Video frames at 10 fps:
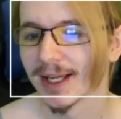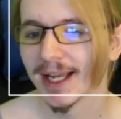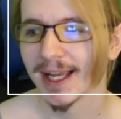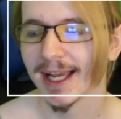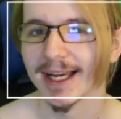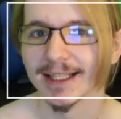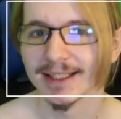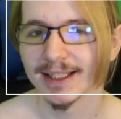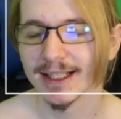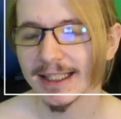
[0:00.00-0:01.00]
And
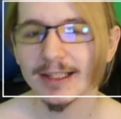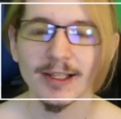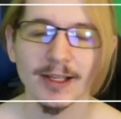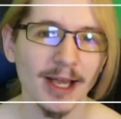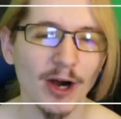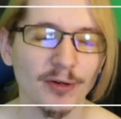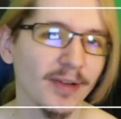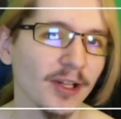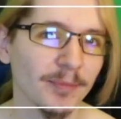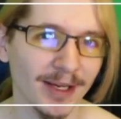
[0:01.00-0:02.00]
a little
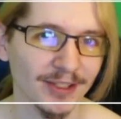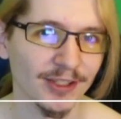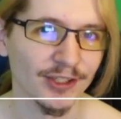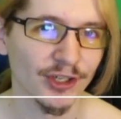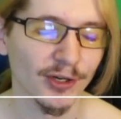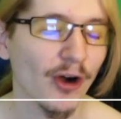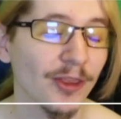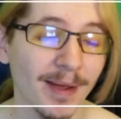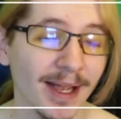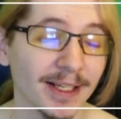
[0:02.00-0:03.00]
heartfelt message on the
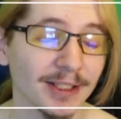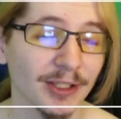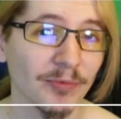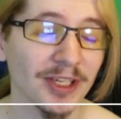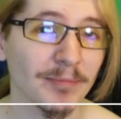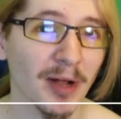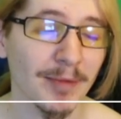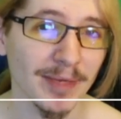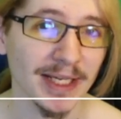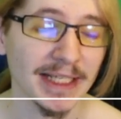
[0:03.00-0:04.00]
back, written by
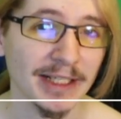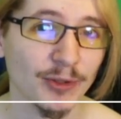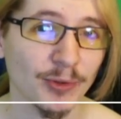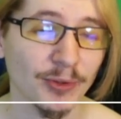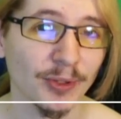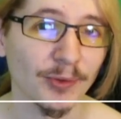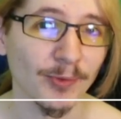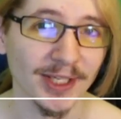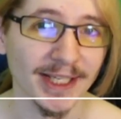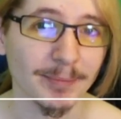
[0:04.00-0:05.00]
me, so good luck
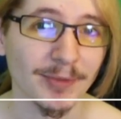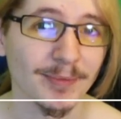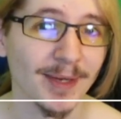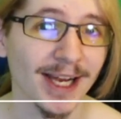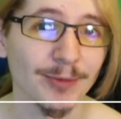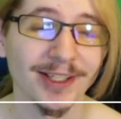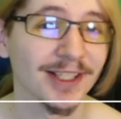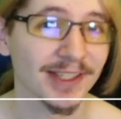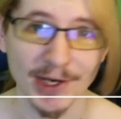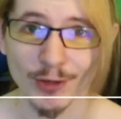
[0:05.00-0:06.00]
reading it because my handwriting is
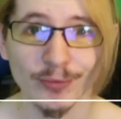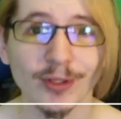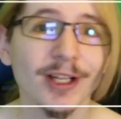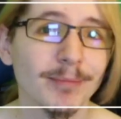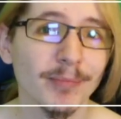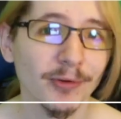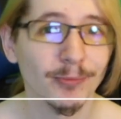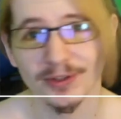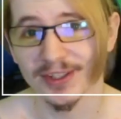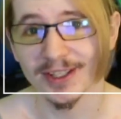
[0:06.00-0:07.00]
terrible, but
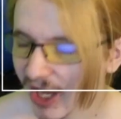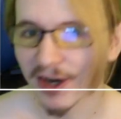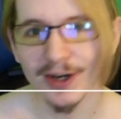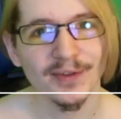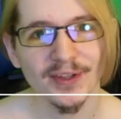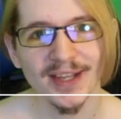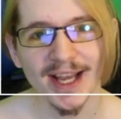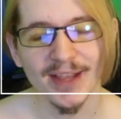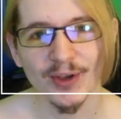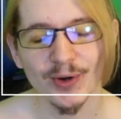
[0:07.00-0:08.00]
we'll see. Other than
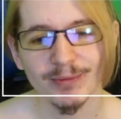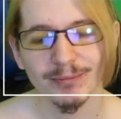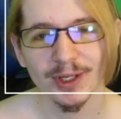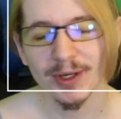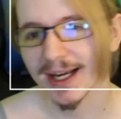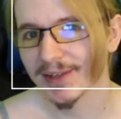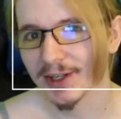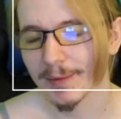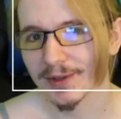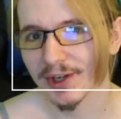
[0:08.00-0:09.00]
that though, we don't have
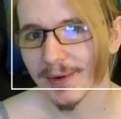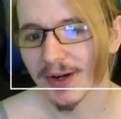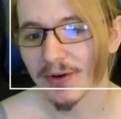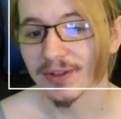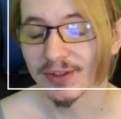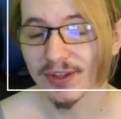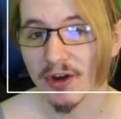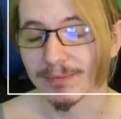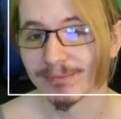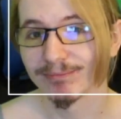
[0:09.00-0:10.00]
terribly much going on,
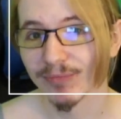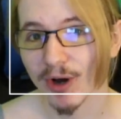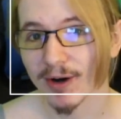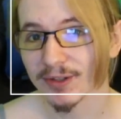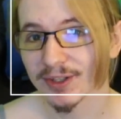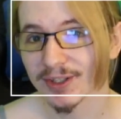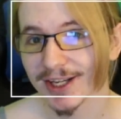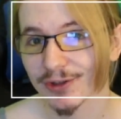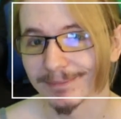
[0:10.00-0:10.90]
so on to the schedule.